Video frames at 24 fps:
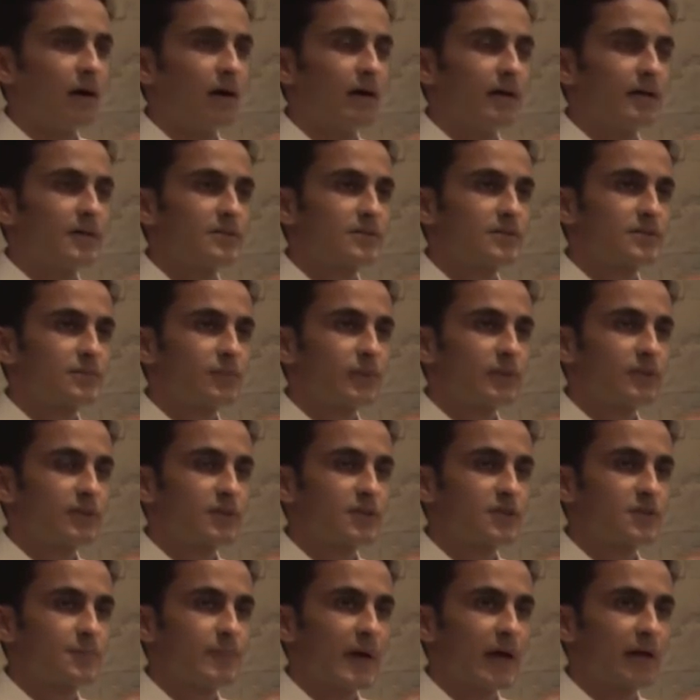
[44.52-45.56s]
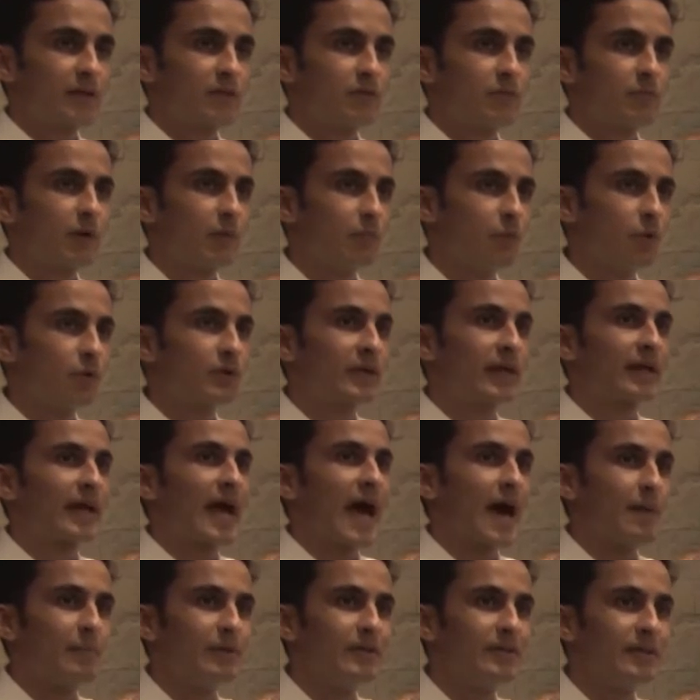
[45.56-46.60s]
is with respect to promoting
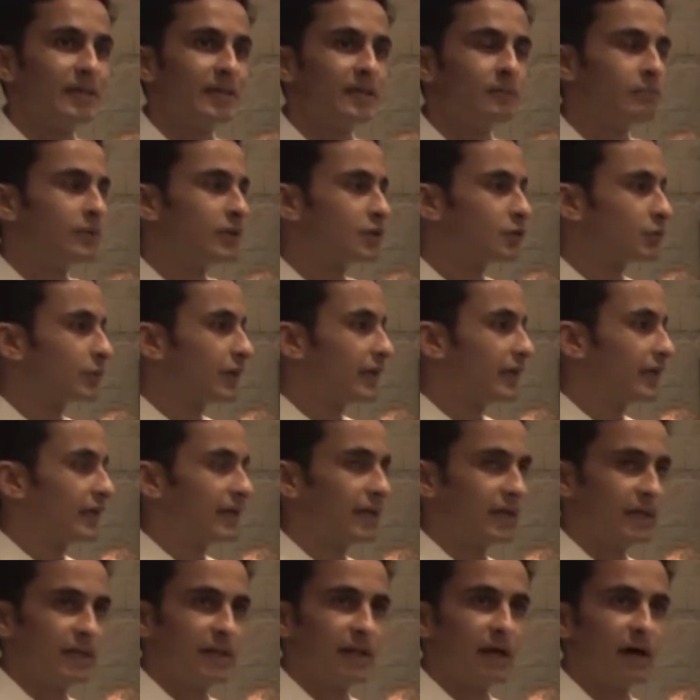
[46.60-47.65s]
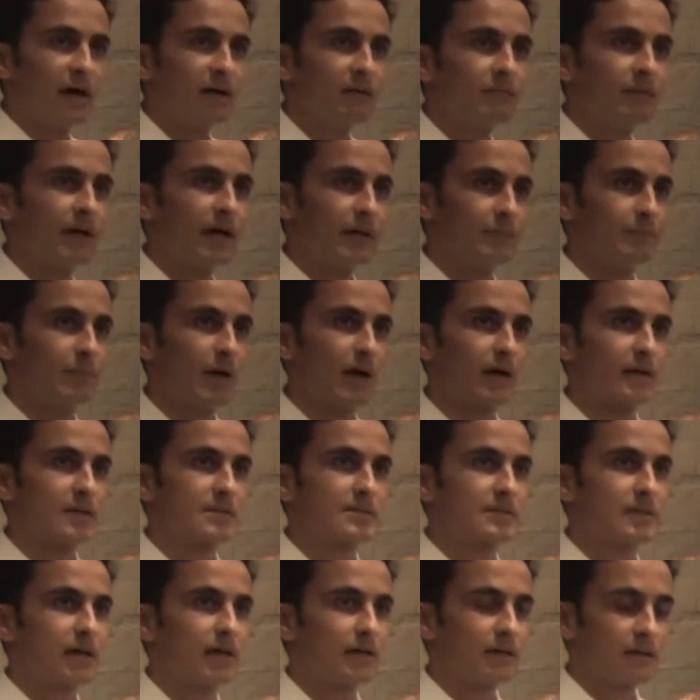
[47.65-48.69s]
amity between India and
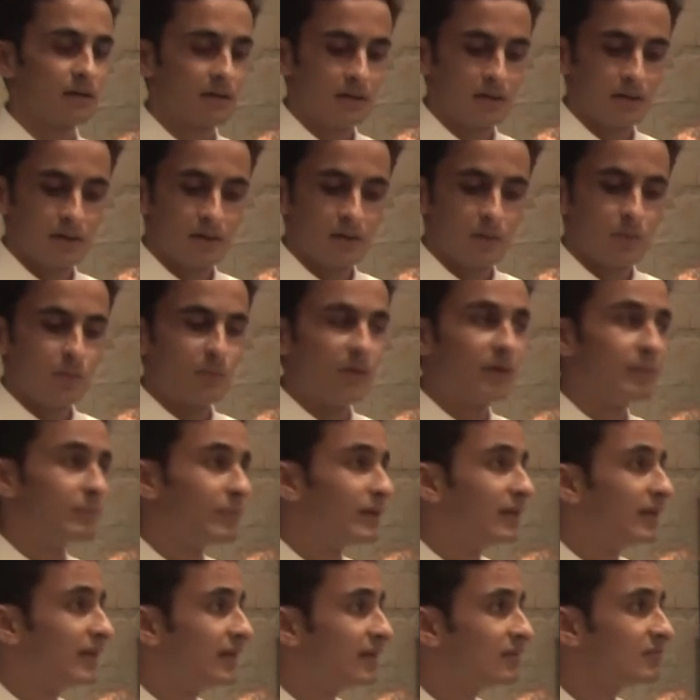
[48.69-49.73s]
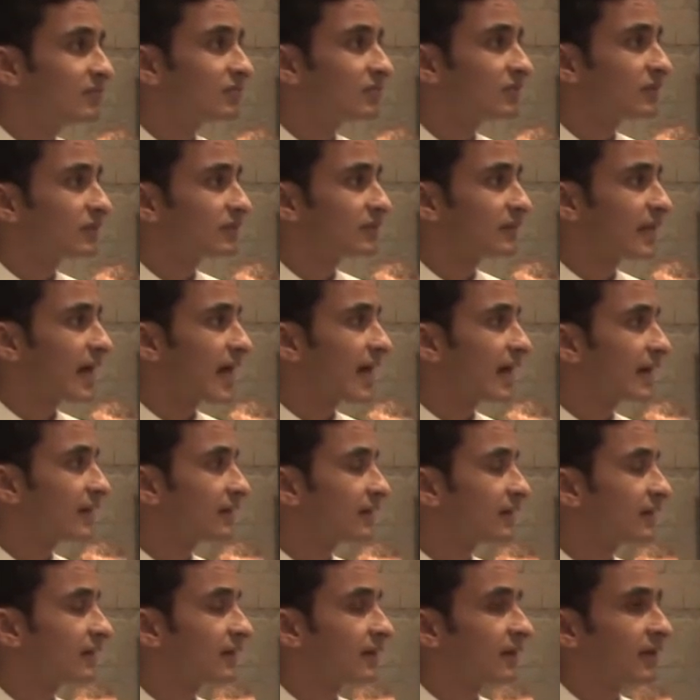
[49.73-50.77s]
Pakistan. We believe that
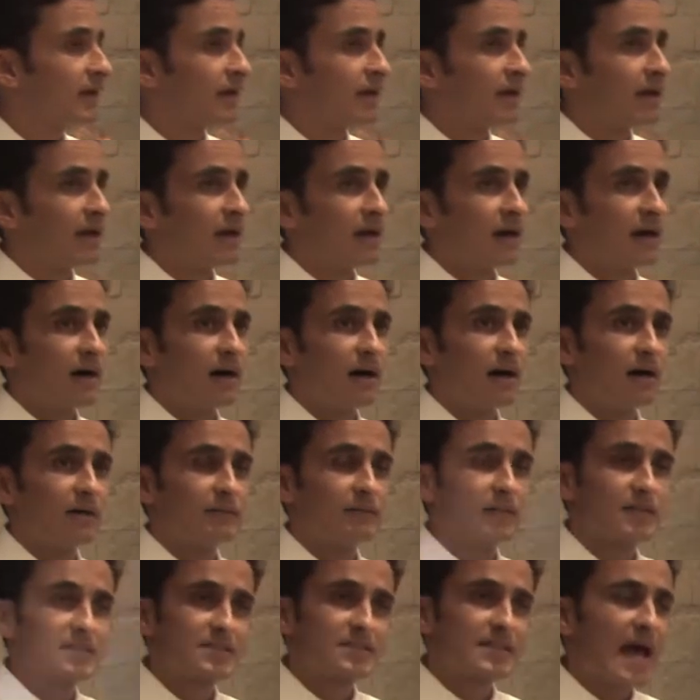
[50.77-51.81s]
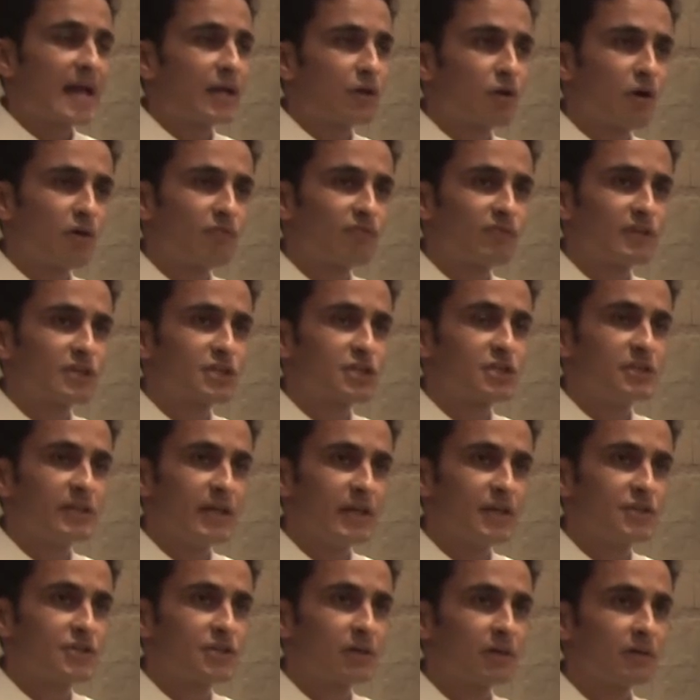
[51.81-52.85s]
the standoffish
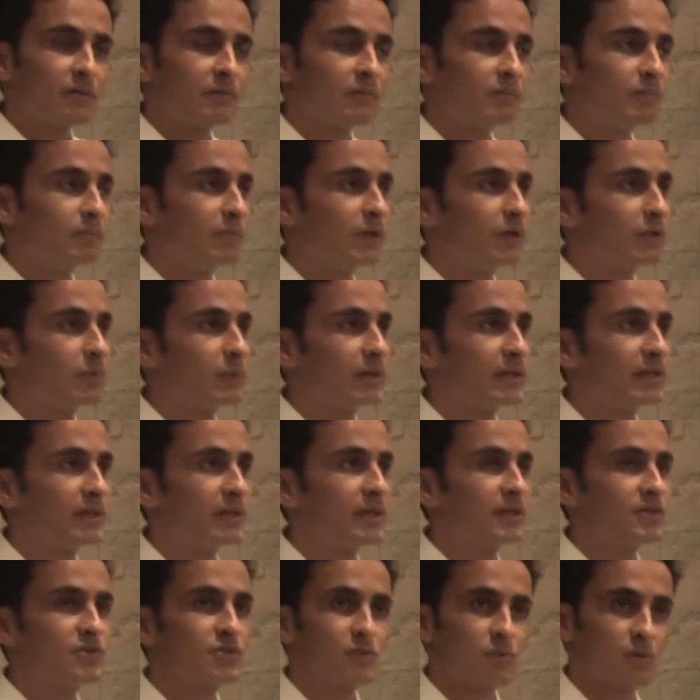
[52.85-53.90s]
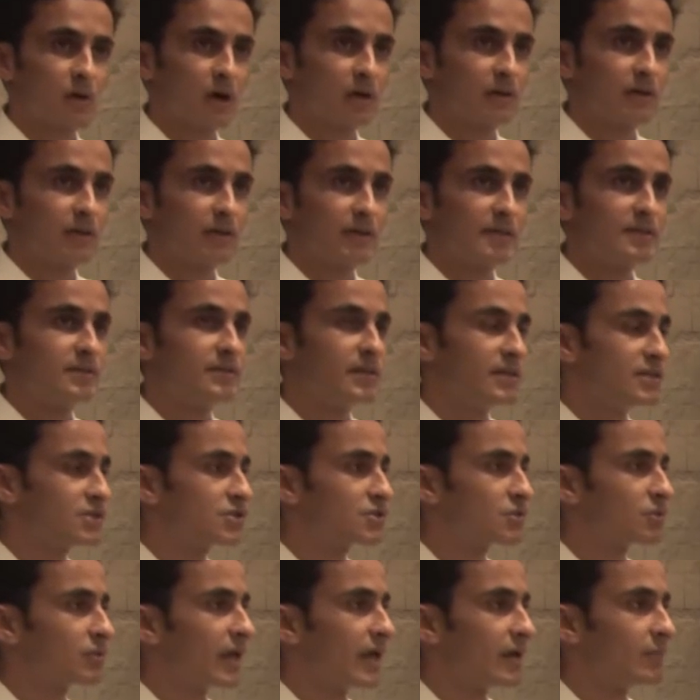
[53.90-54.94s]
nature between these two countries, these
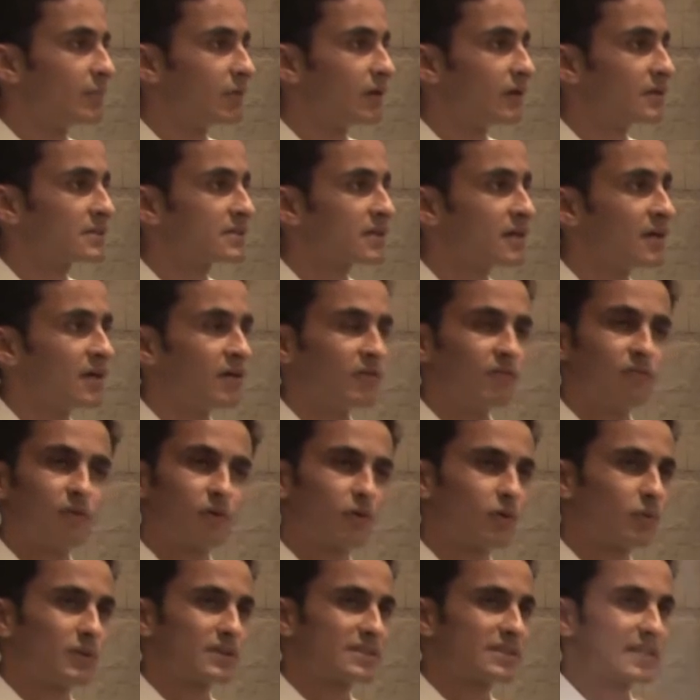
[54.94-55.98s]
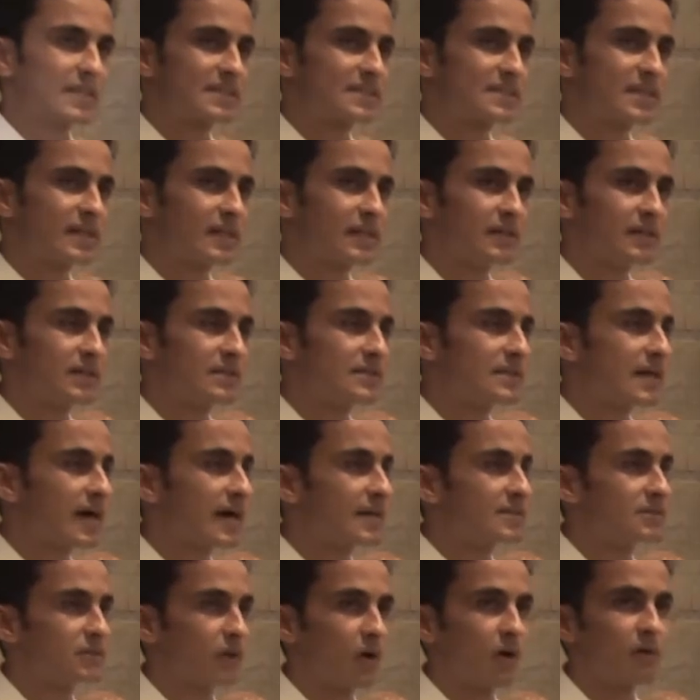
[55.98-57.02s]
two neighbors, for over 60 years
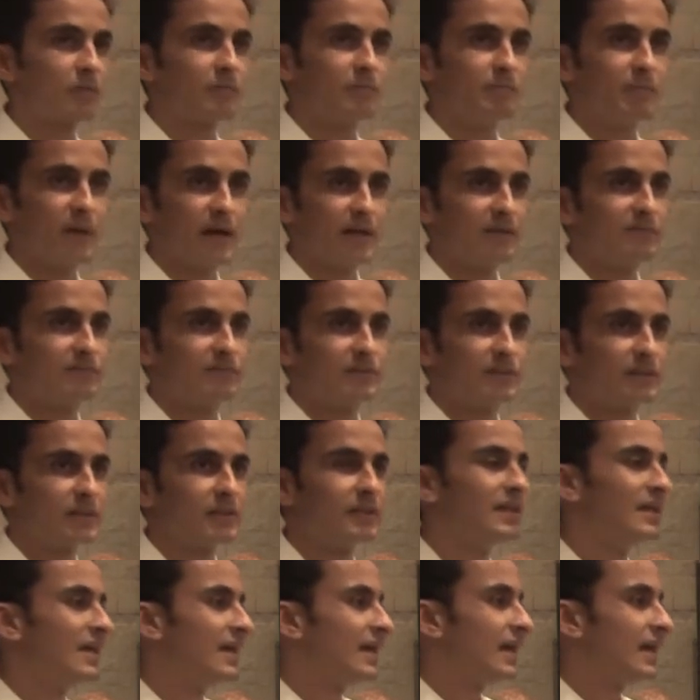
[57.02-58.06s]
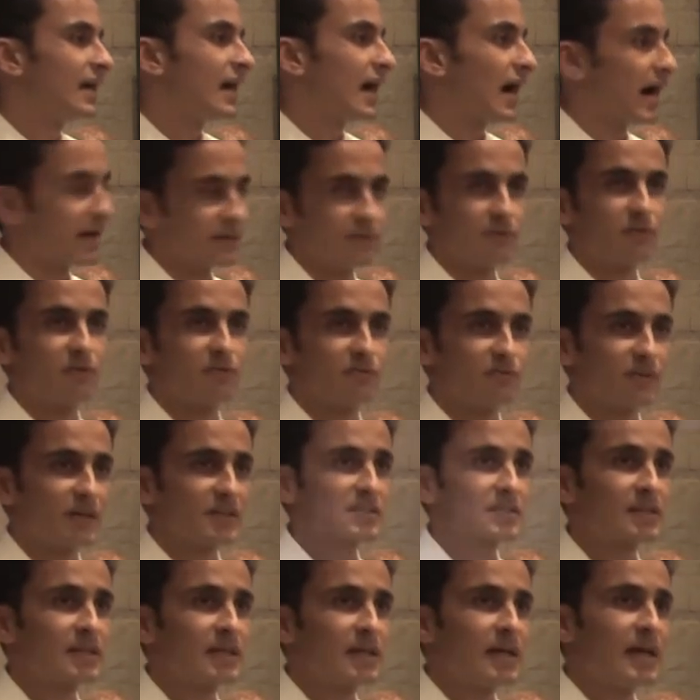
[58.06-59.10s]
has not benefited either of
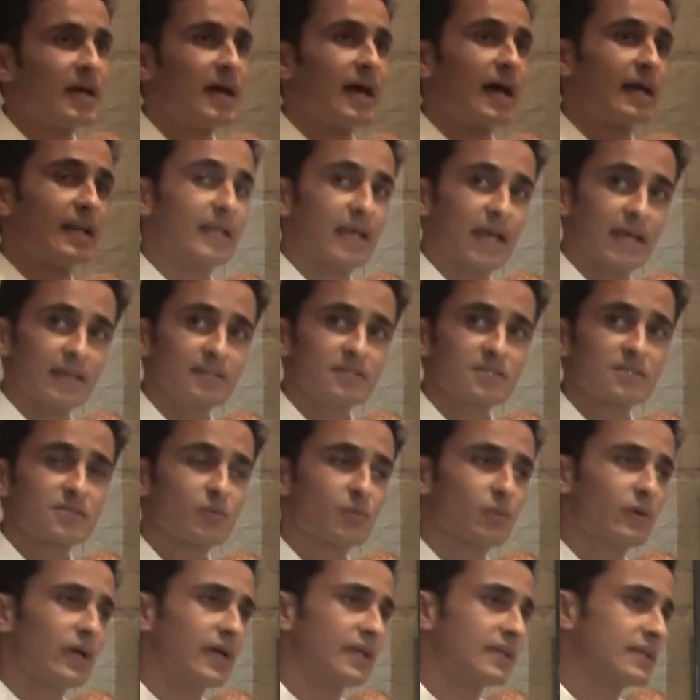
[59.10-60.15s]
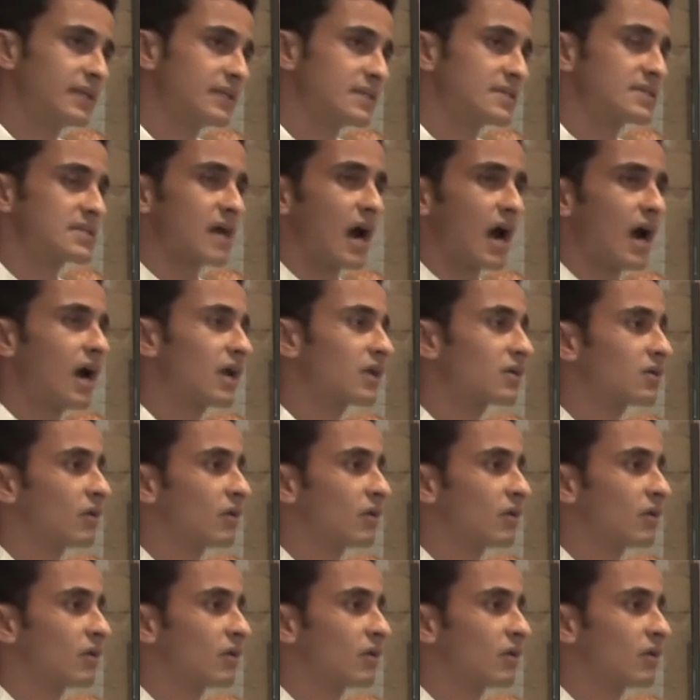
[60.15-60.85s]
us. And hence, it is our